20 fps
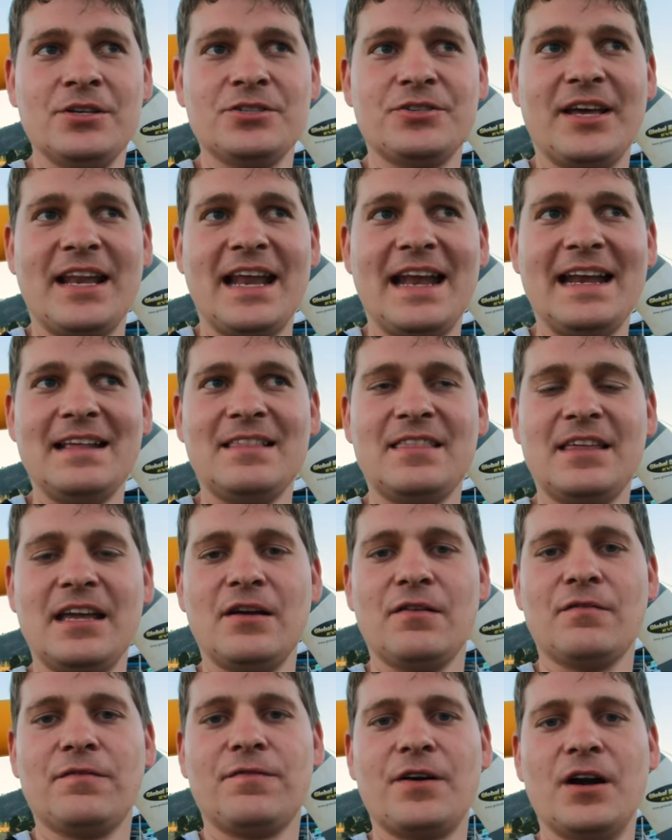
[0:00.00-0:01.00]
So you had
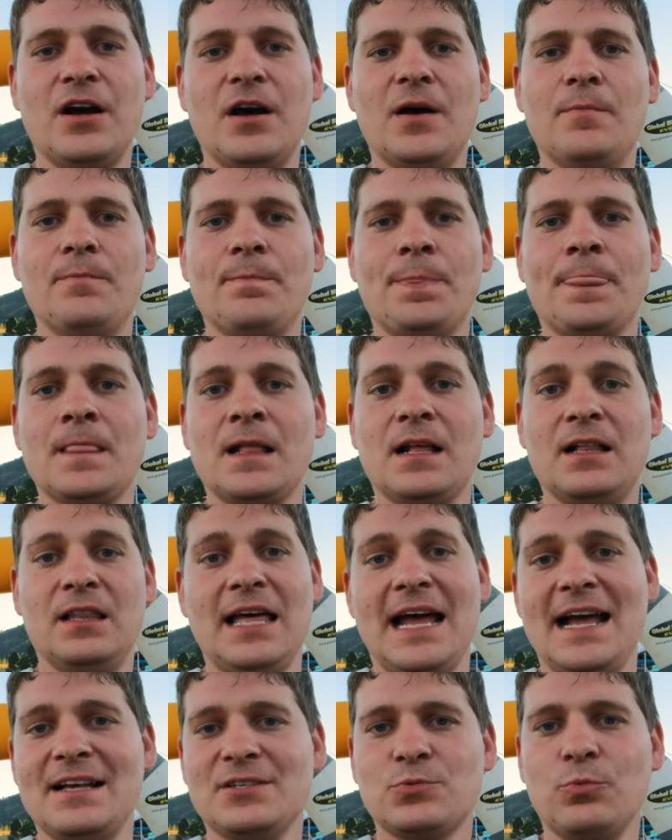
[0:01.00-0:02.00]
anything from
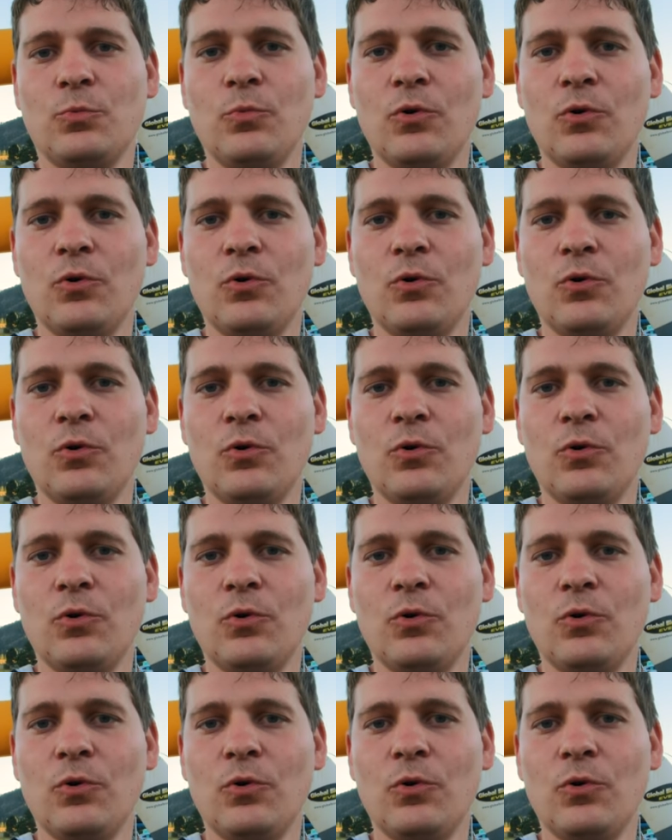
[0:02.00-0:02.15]
class